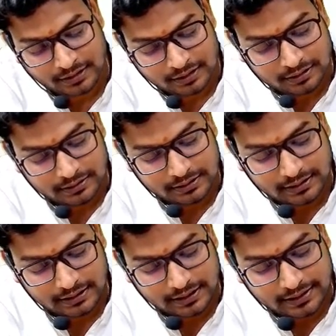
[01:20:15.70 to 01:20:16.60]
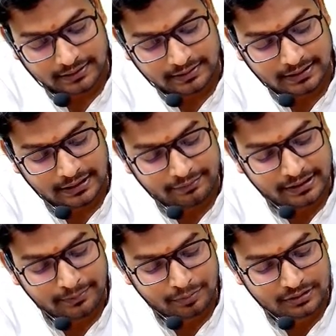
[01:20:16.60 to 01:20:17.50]
the
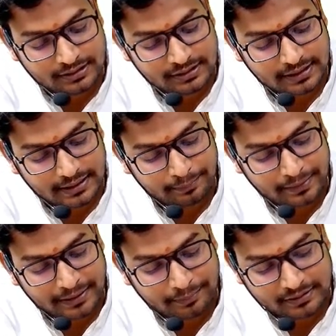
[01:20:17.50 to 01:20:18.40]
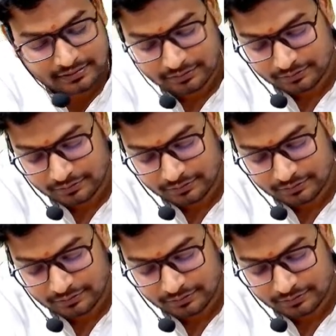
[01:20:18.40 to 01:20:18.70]
relevant books and papers